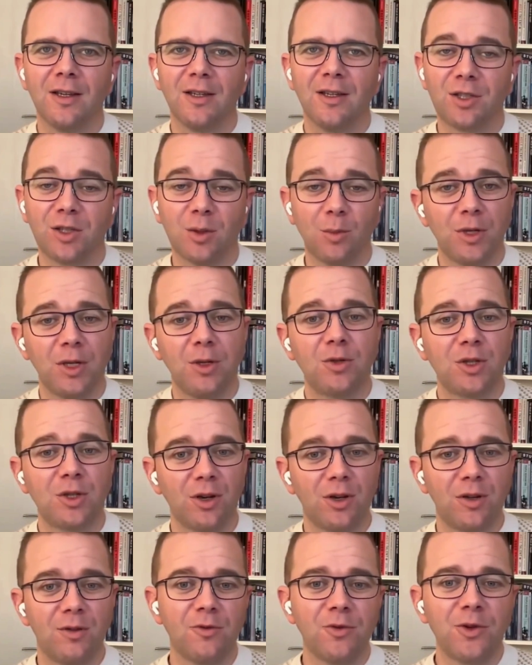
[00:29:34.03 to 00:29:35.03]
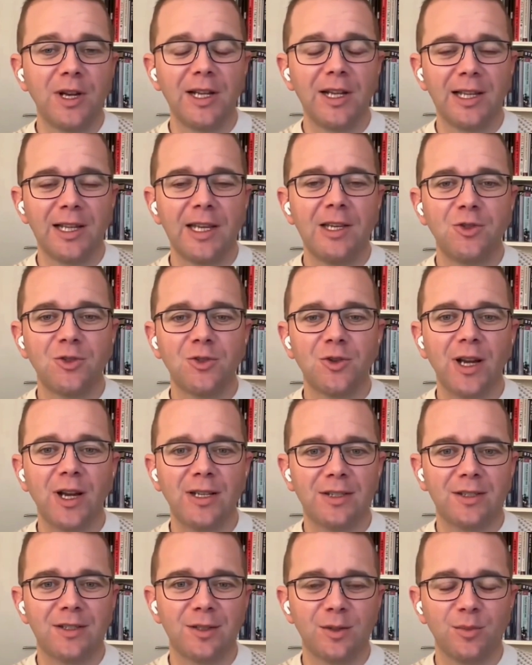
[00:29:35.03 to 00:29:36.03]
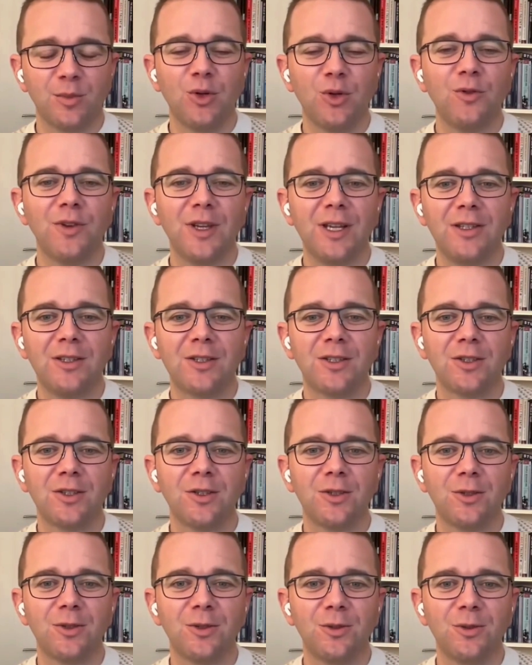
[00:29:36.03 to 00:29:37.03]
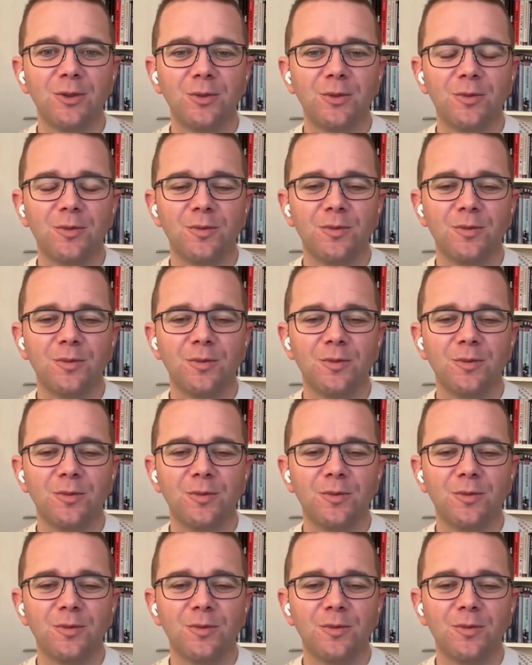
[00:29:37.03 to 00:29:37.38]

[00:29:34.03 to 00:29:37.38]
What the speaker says: somebody who's got a real interest to move into